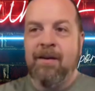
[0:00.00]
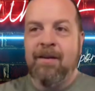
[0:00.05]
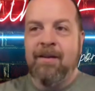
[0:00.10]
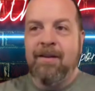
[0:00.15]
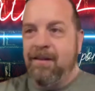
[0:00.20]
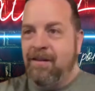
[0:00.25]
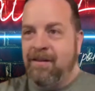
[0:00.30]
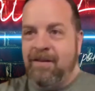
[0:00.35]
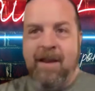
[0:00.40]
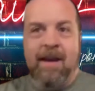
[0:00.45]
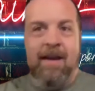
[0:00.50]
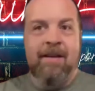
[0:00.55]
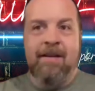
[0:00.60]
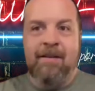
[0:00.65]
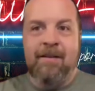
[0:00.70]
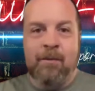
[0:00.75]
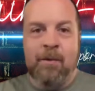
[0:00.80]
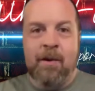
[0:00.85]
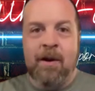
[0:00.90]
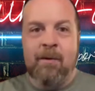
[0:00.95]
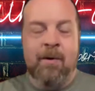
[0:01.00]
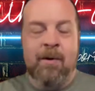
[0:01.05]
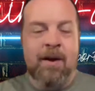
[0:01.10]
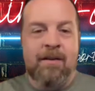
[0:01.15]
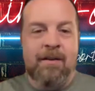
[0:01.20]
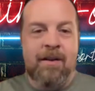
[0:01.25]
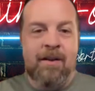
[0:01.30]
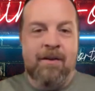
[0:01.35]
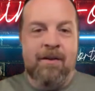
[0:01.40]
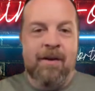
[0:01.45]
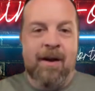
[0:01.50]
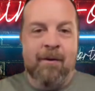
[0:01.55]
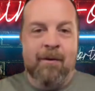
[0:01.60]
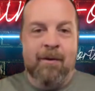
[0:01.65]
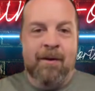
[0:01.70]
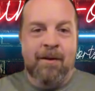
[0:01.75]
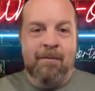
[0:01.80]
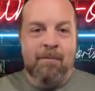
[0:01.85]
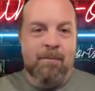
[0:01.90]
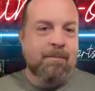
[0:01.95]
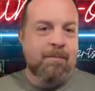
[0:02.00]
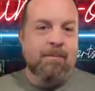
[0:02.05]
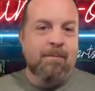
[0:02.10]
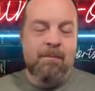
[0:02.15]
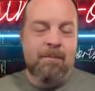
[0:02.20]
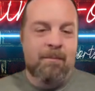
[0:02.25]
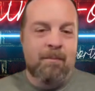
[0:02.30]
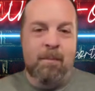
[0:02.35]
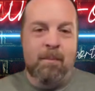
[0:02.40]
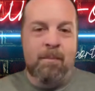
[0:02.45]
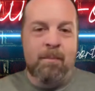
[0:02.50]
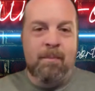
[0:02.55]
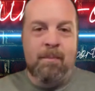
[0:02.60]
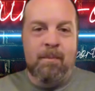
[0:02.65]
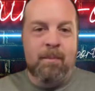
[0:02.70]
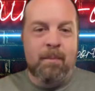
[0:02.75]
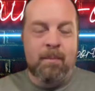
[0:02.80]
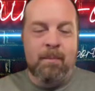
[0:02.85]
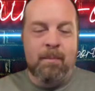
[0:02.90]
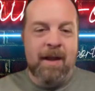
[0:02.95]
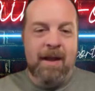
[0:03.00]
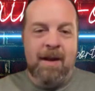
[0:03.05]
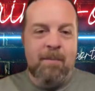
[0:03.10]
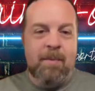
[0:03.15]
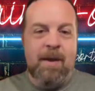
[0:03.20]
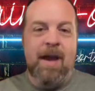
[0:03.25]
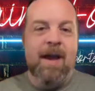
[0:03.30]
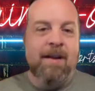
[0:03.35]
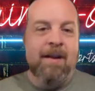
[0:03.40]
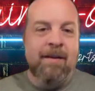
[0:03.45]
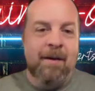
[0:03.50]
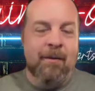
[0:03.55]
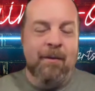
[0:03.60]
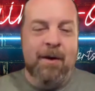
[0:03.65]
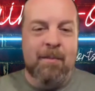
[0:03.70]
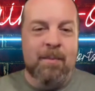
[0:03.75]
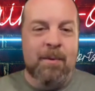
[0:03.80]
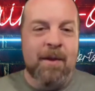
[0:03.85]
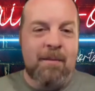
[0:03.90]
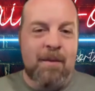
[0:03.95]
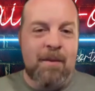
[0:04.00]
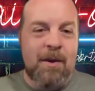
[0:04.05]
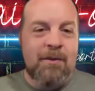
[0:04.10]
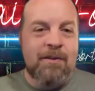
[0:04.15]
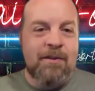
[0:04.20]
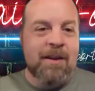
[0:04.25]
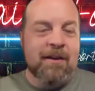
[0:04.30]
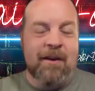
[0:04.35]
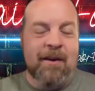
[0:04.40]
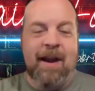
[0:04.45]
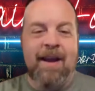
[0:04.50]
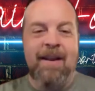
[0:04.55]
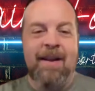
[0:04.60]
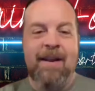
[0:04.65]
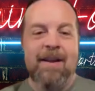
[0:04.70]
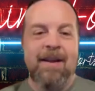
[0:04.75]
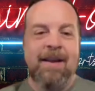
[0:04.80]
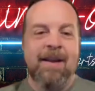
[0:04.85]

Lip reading: This is it. This is what I want to do. I want to play in a band. I want to play music, right?